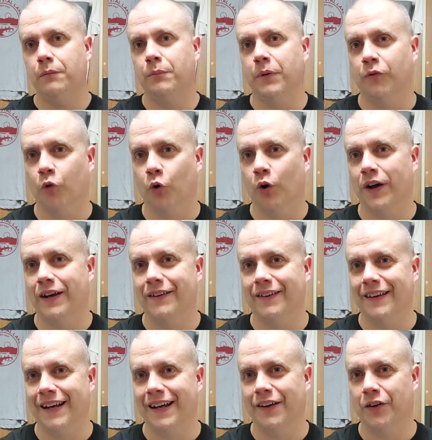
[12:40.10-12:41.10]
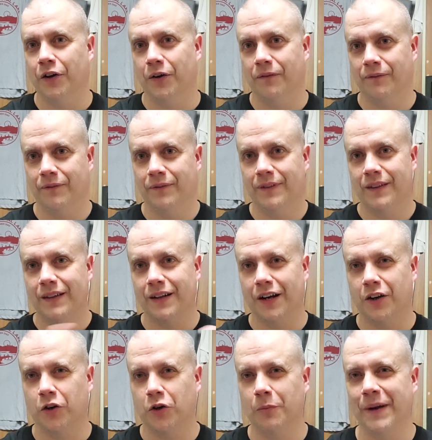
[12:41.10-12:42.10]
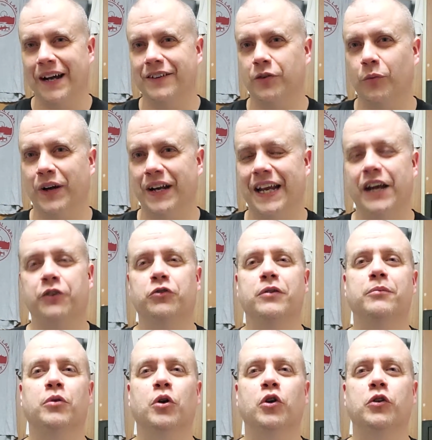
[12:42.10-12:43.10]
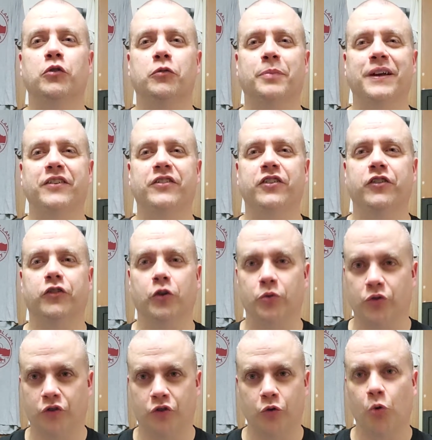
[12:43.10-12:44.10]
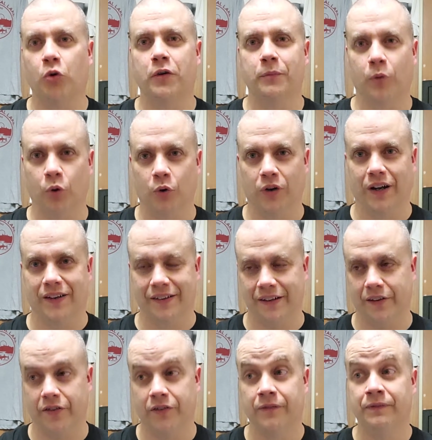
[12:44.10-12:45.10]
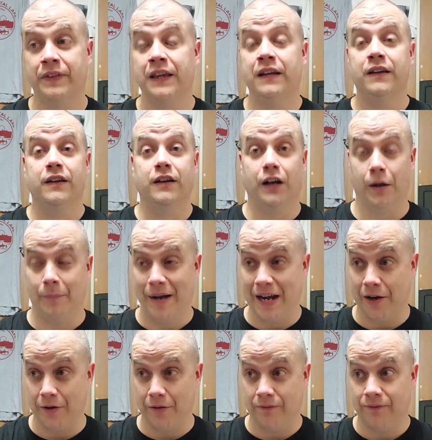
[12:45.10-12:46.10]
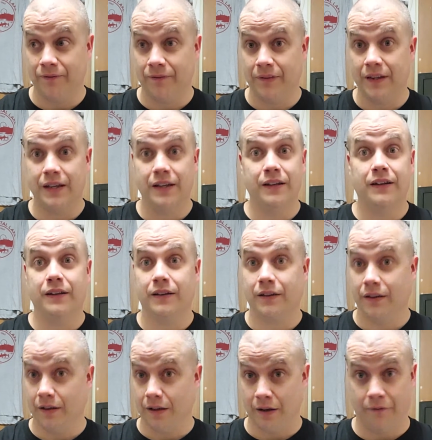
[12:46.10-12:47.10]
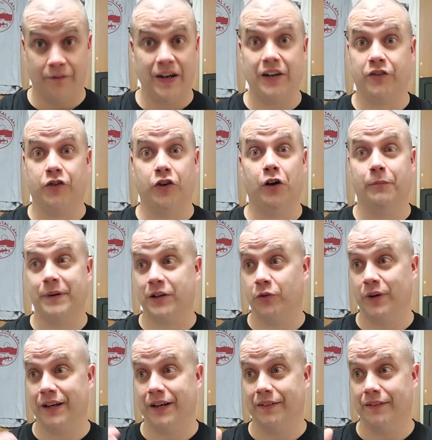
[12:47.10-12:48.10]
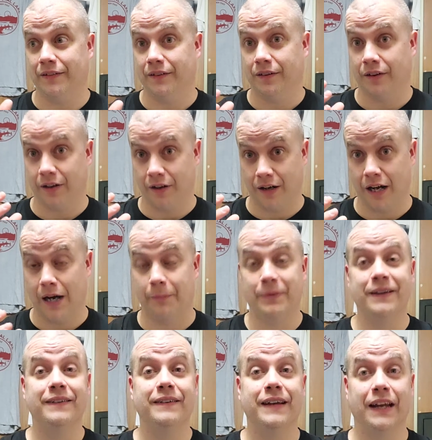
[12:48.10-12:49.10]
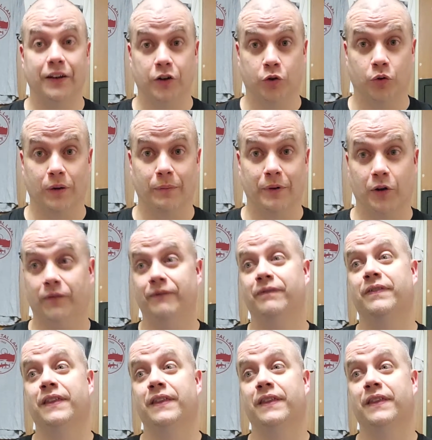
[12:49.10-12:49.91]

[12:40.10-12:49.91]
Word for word: Before I get to the end, though, got to go back to when Adrian Brody was pitching his own storyboard ideas about a face-off between the cop and the criminal.